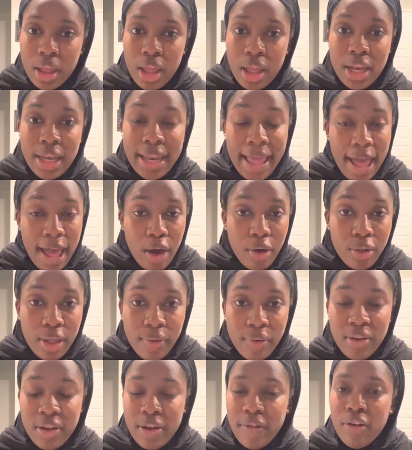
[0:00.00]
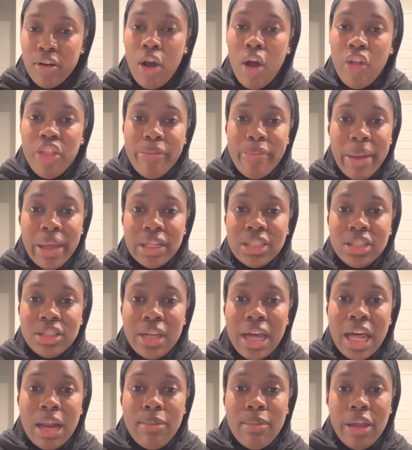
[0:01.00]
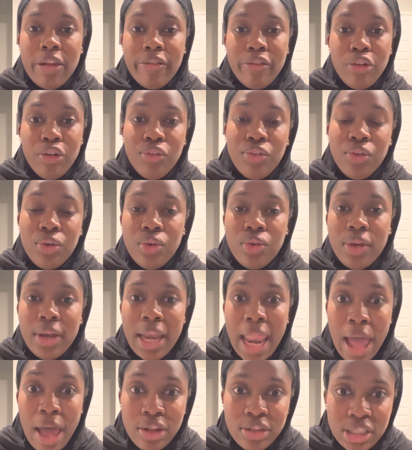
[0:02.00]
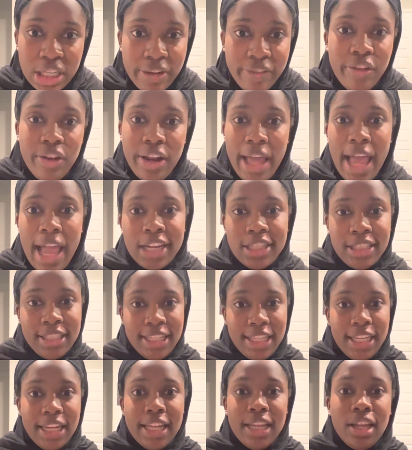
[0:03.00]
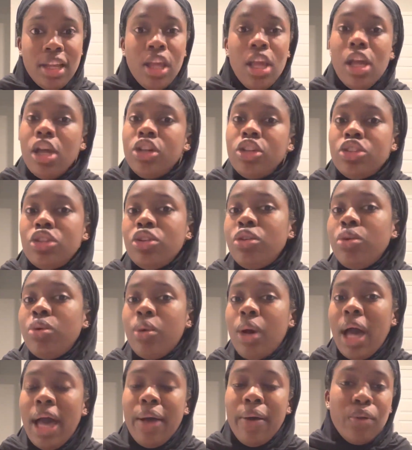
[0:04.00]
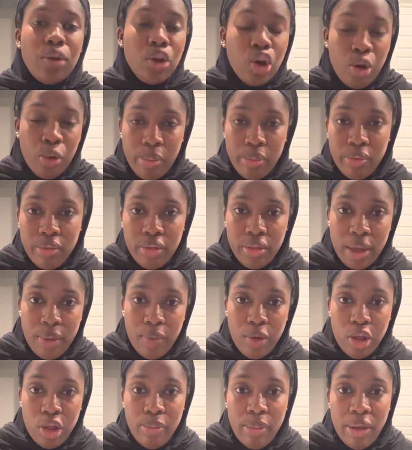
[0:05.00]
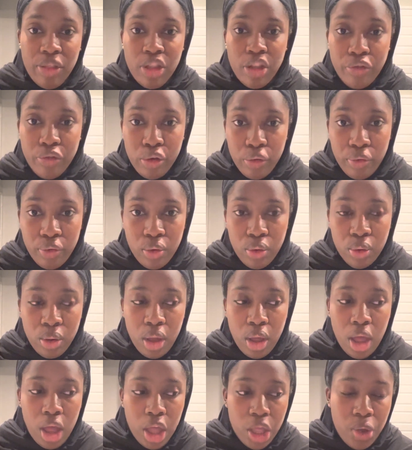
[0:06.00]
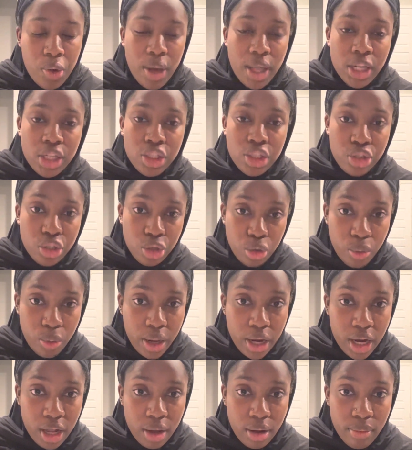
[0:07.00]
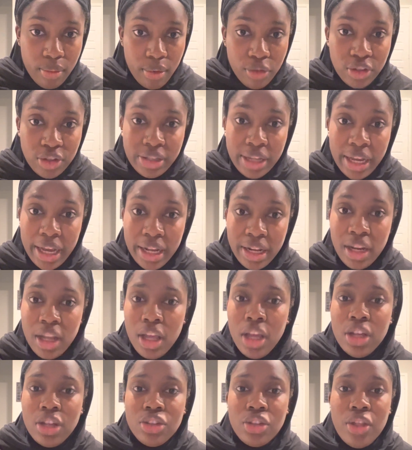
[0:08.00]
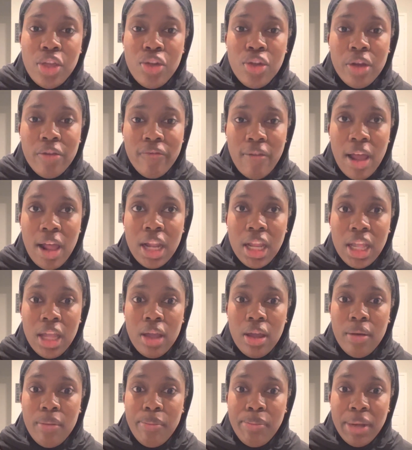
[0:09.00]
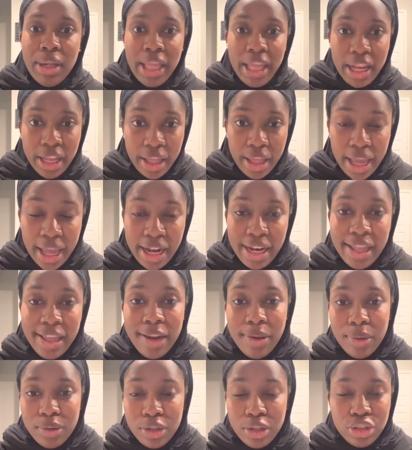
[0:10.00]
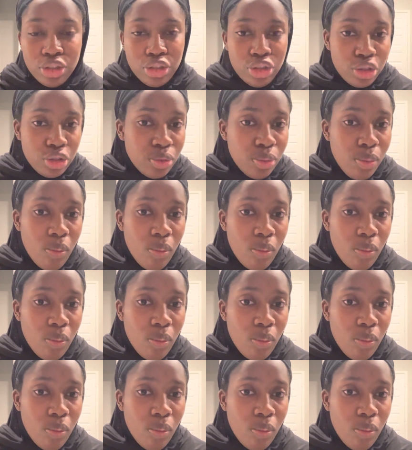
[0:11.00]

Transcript: now that we covered all the bases of how to make fufu, now it's time for you to actually eat it. So I would hope that when you made this fufu, you had stew waiting on the side so that you can finally plate it and eat it with the stew.